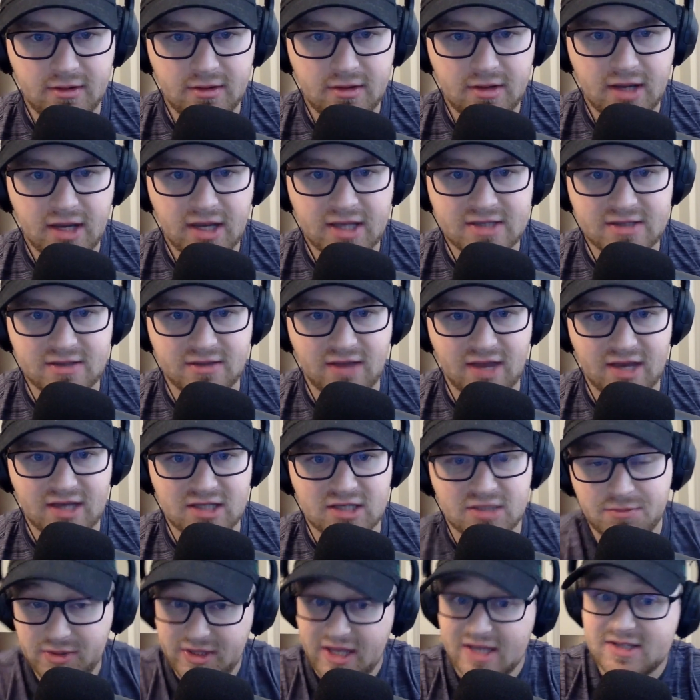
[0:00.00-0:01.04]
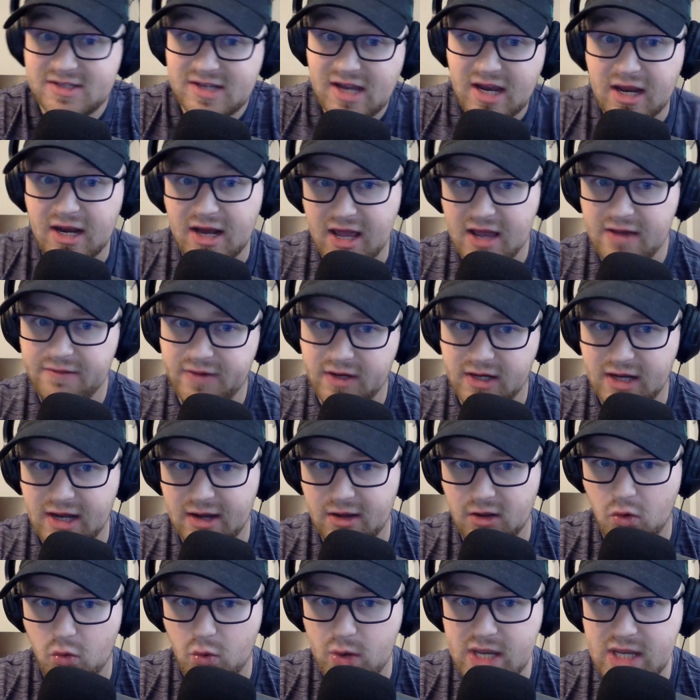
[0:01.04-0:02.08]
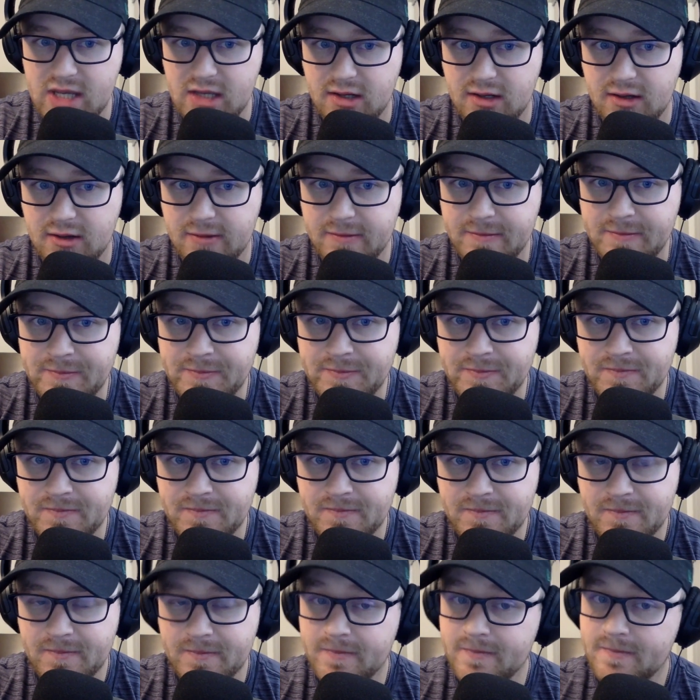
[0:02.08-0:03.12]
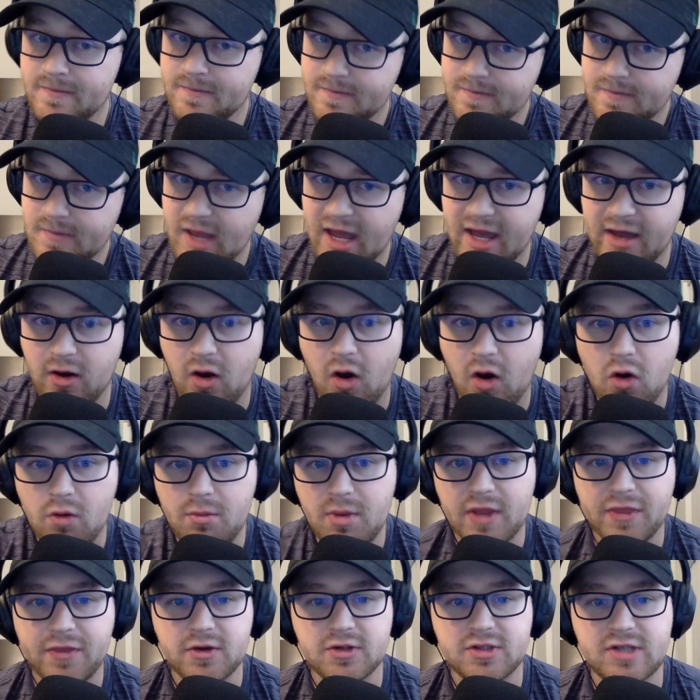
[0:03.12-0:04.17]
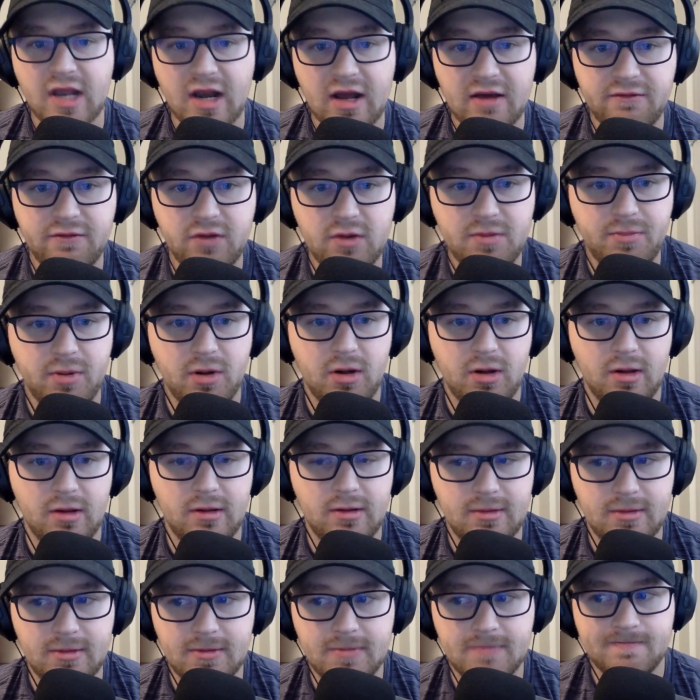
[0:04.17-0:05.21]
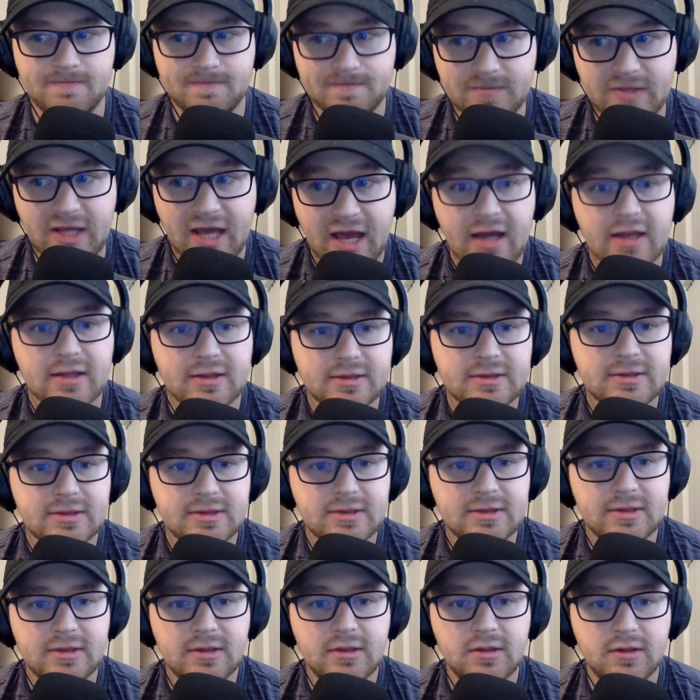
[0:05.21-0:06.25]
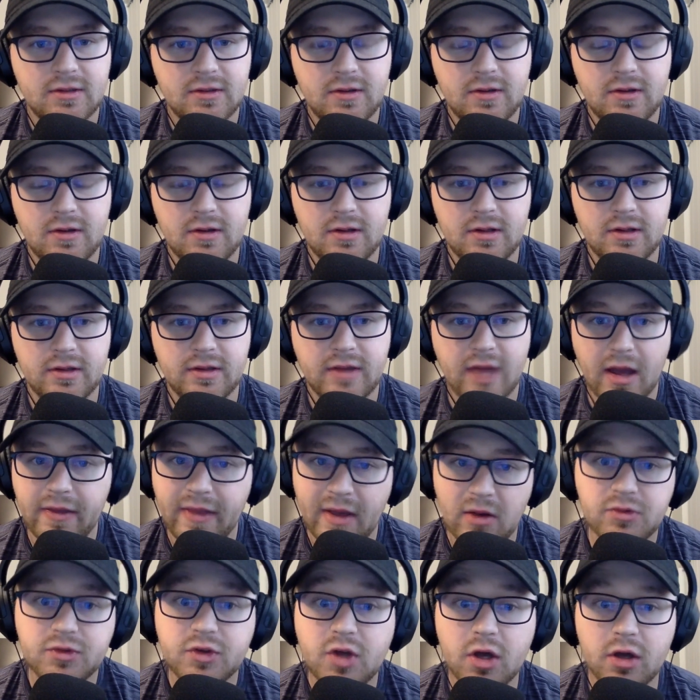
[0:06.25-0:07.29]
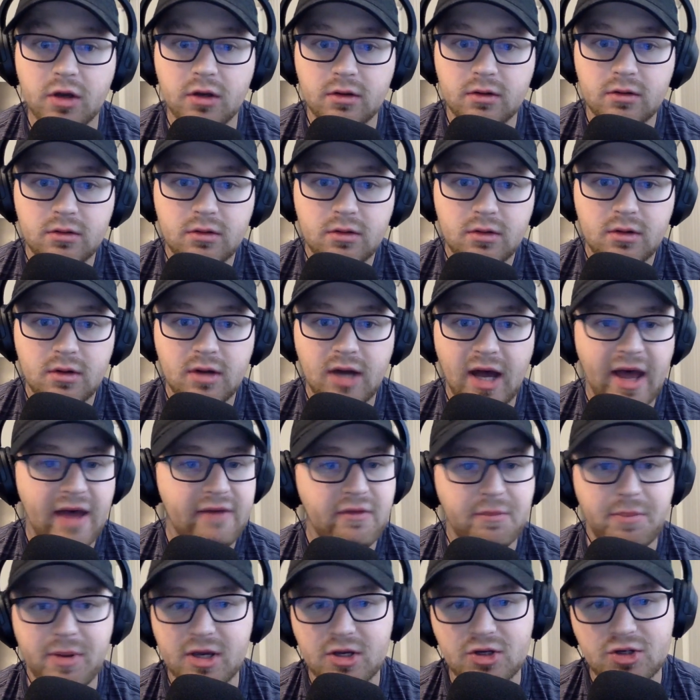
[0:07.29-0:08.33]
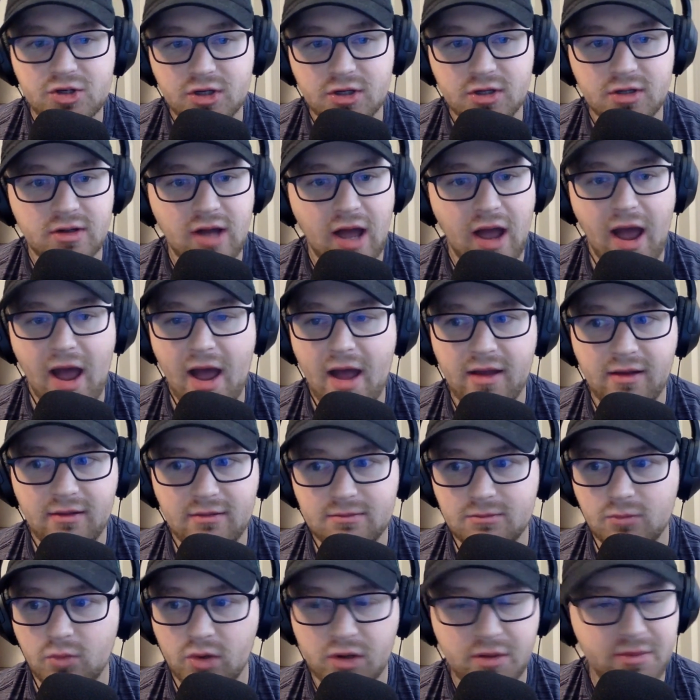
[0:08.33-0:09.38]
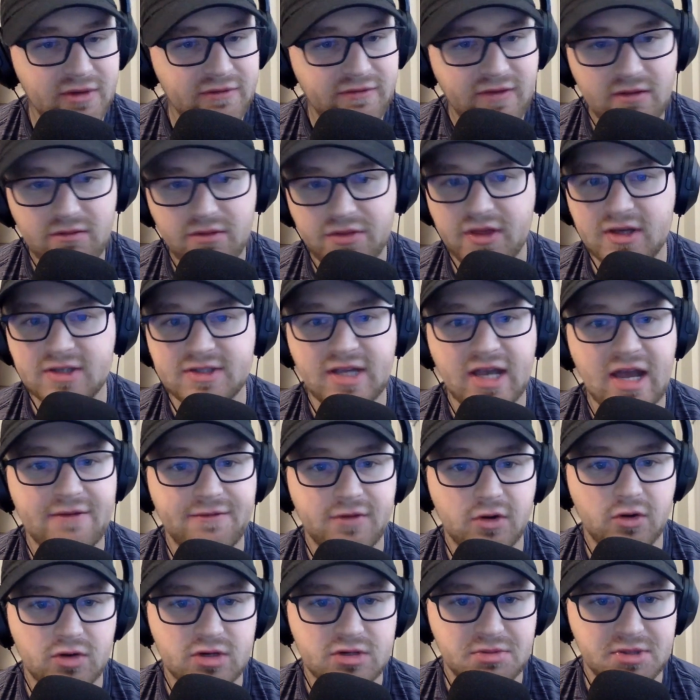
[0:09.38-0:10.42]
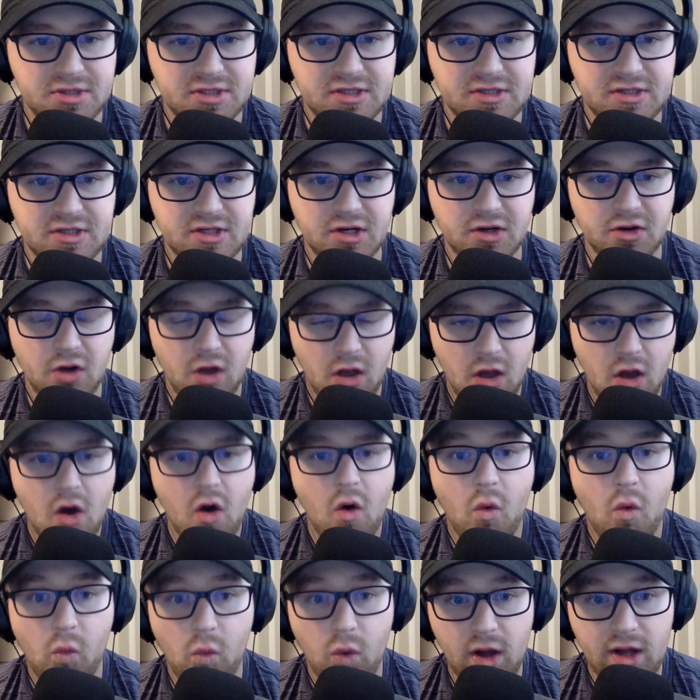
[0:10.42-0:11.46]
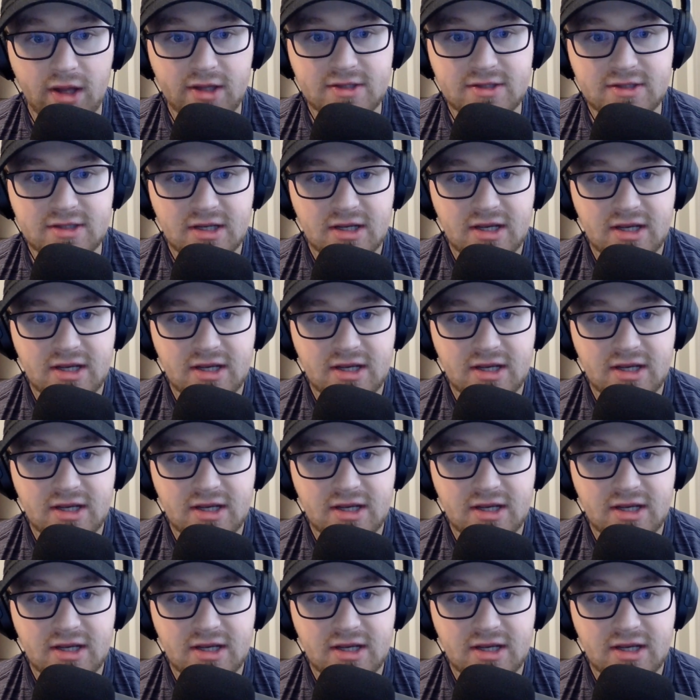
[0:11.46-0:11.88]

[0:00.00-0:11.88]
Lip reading: against the Texans. But that second half on Halloween at home on Thursday Night Football, yeah, that was good. I have a picture. One of my favorite things I got for Christmas this year was